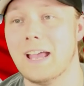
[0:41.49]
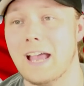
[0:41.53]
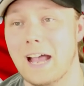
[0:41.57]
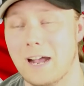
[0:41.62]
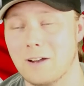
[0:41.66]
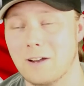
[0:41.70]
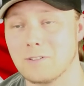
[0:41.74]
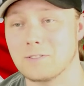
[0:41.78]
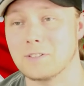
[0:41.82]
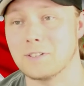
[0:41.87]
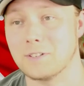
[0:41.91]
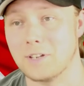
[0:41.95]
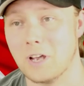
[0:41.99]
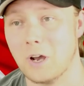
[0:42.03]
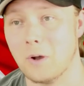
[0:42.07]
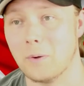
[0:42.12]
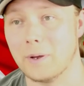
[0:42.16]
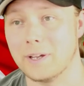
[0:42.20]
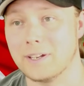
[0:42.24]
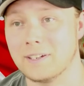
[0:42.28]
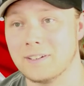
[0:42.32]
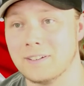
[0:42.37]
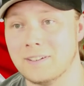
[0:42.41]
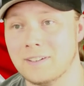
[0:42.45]
how's it
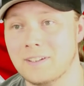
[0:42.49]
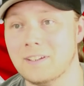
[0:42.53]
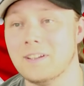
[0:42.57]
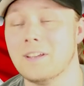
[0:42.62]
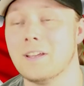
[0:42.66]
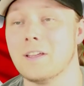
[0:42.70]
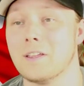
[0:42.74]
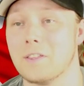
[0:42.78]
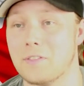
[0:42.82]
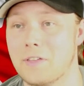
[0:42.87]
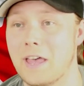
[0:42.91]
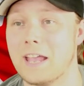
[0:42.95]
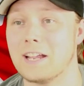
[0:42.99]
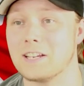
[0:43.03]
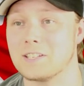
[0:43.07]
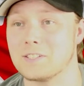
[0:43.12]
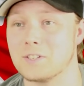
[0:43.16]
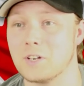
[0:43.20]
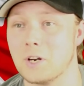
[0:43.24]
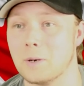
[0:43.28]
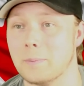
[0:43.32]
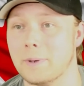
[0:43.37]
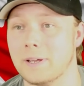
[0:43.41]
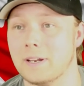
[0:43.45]
going? Thanks,
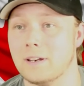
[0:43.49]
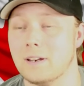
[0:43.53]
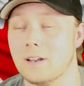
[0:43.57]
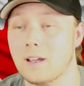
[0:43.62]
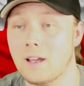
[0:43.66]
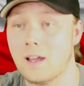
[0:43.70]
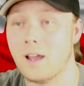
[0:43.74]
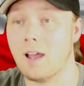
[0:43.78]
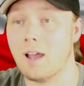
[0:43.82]
Dermot.